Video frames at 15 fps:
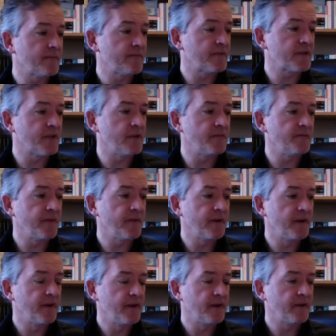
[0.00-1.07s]
So
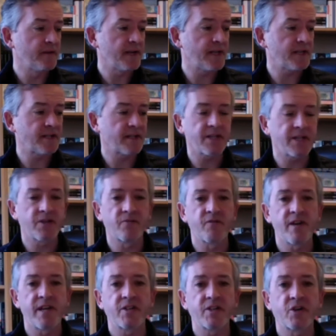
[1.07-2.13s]
that's that's a
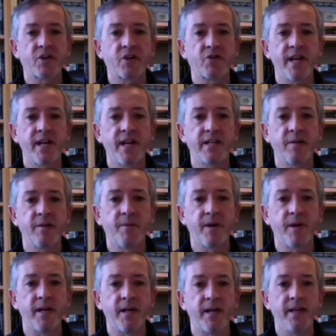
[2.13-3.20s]
rest created
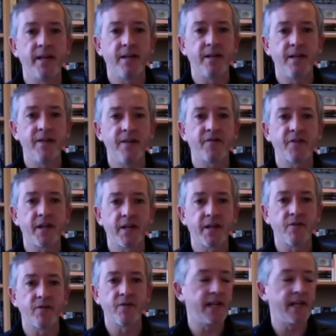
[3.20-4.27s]
by lifting
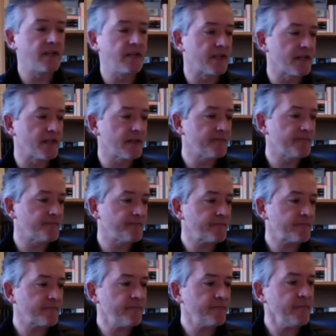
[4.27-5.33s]
and releasing.
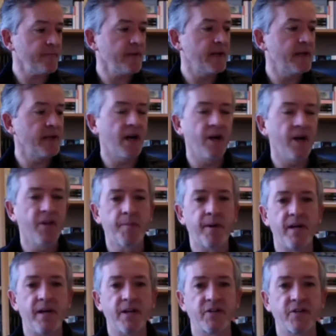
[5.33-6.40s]
In other
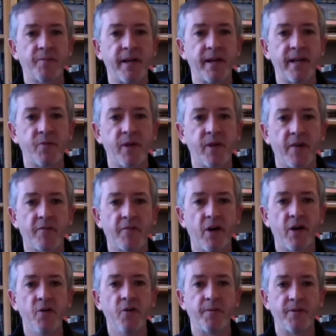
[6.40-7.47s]
parts of the piece, we have
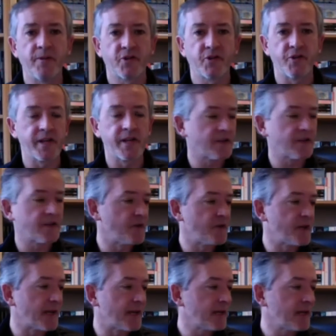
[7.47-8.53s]
open strings
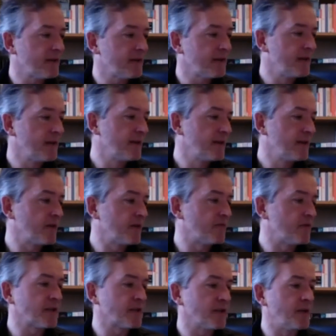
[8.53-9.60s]
ringing. So, for
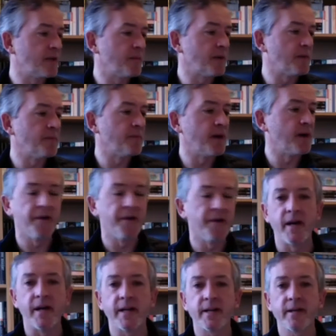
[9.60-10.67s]
example, in bar
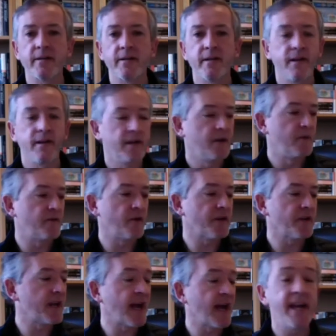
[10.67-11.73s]
nine, we've got
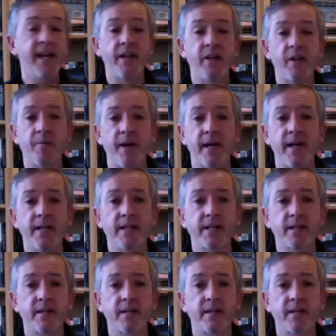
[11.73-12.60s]
an A in the bass.